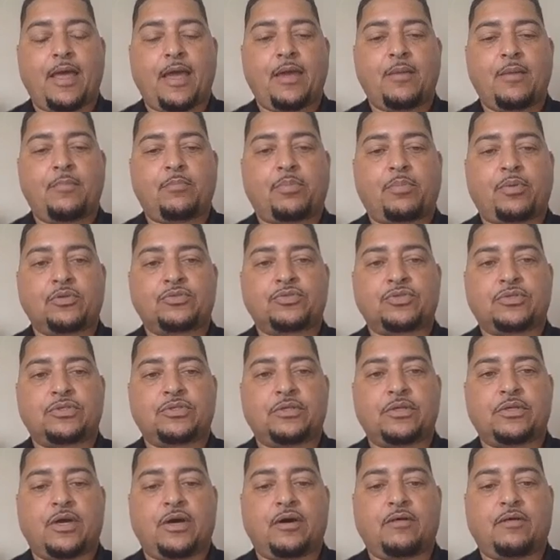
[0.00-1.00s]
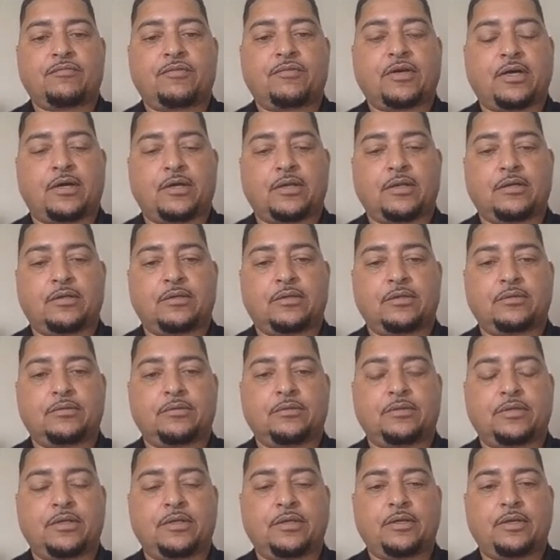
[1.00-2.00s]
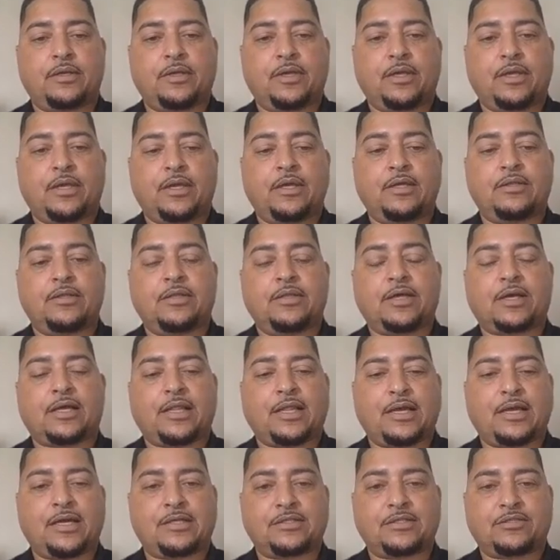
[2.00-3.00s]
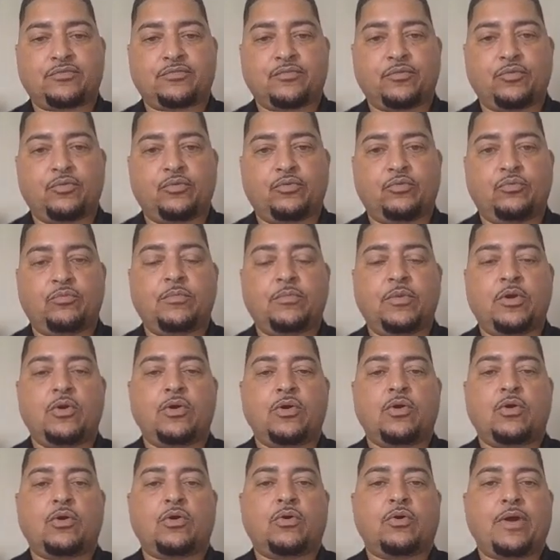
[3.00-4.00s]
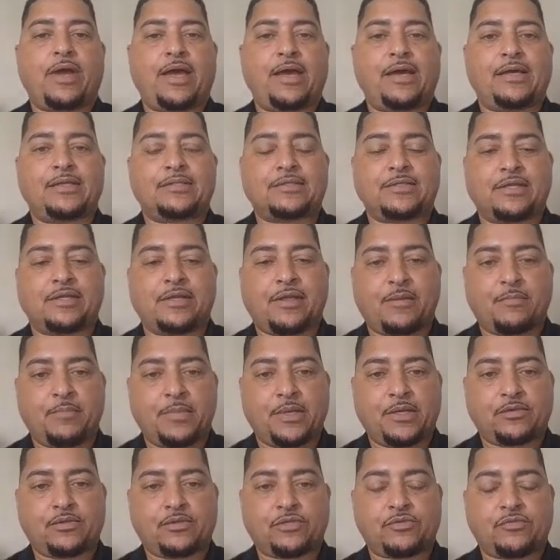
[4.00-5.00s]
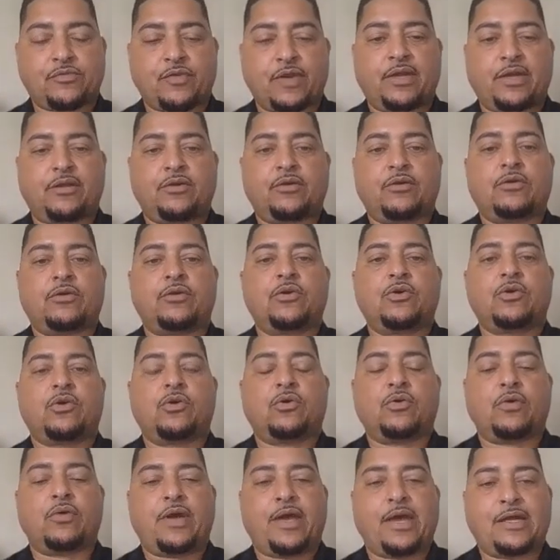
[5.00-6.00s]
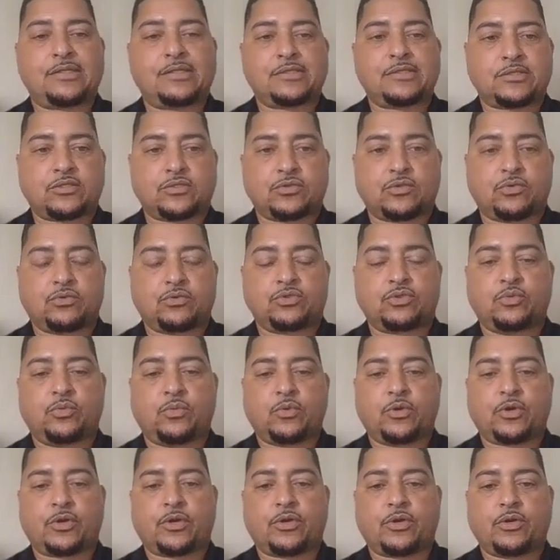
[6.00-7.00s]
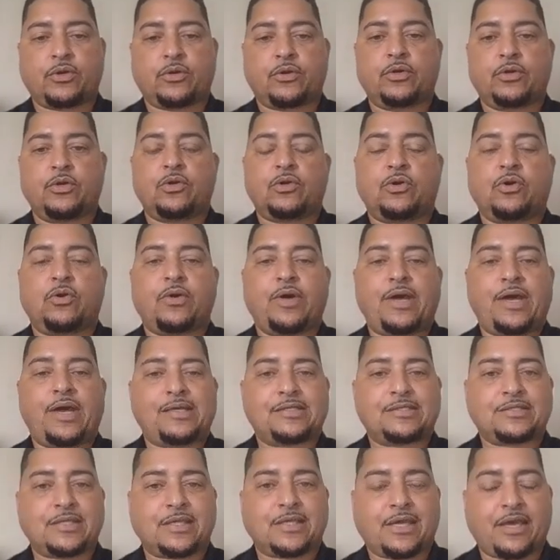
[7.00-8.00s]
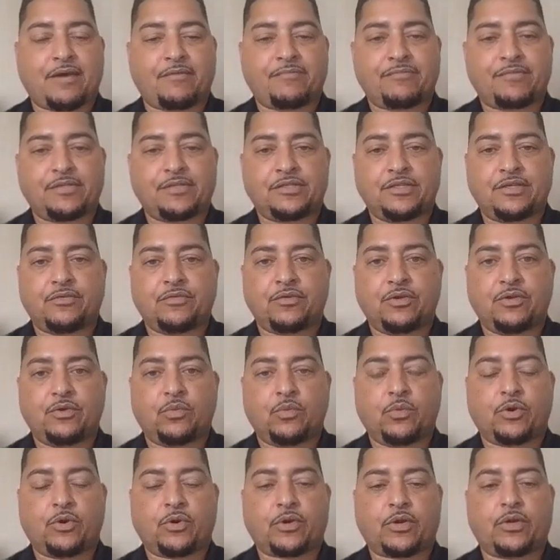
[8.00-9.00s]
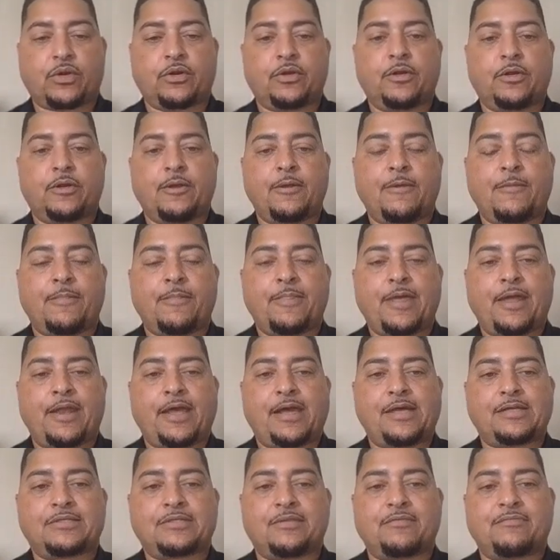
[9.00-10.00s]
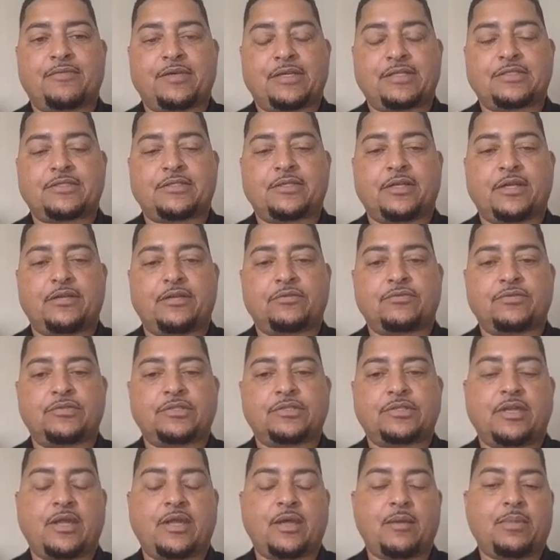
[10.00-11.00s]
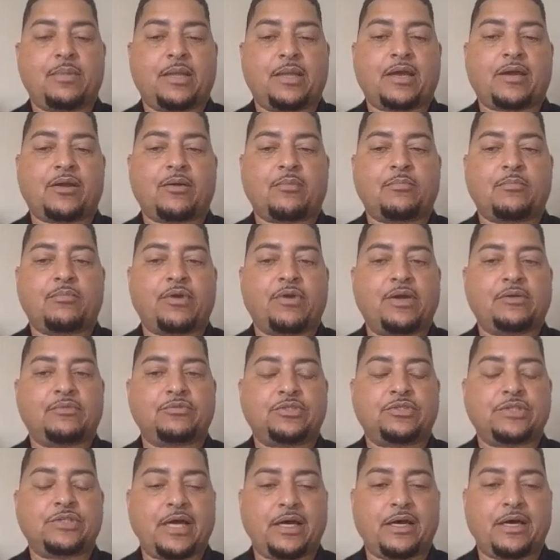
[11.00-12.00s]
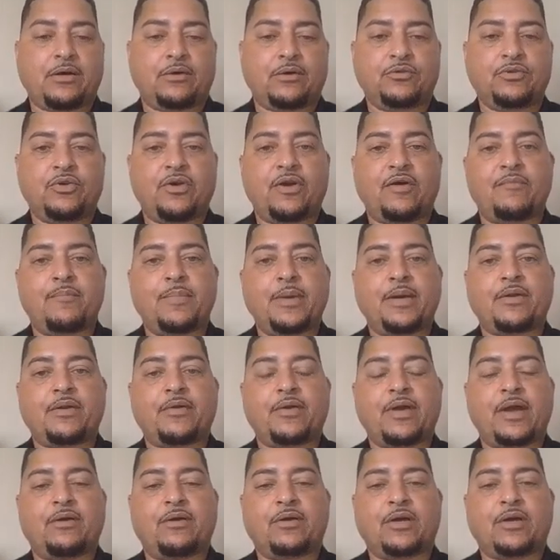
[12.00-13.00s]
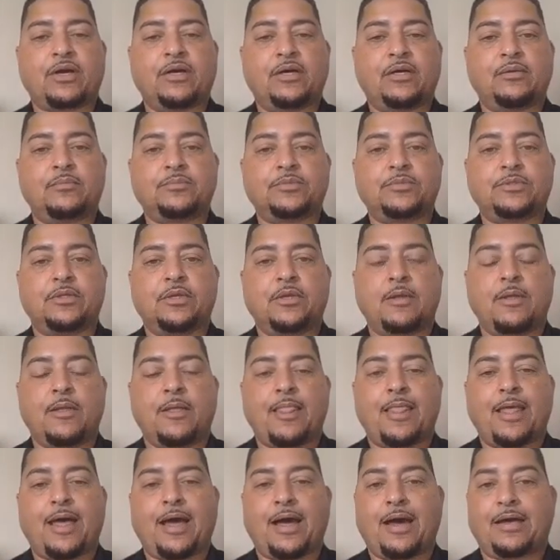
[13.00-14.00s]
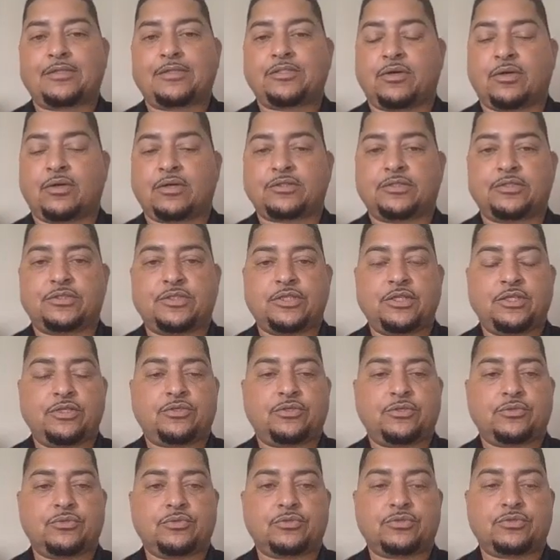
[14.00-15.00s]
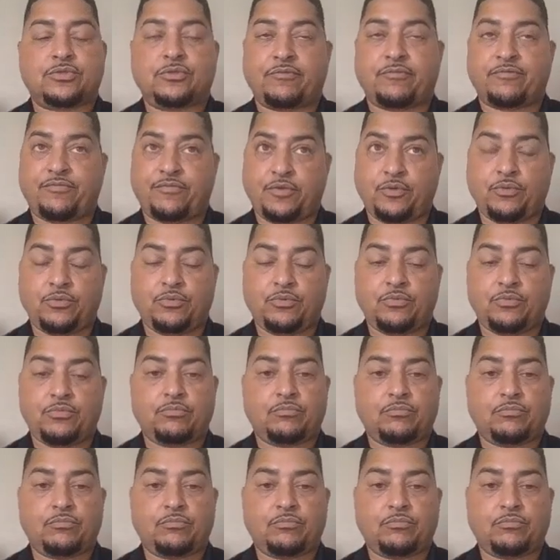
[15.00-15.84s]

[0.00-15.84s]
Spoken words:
a person of color in the classroom, or as an administrator, or as a social worker, or as a cafeteria worker that has a vested interest in a Black or brown child, you have better outcomes. I talk to teachers, the few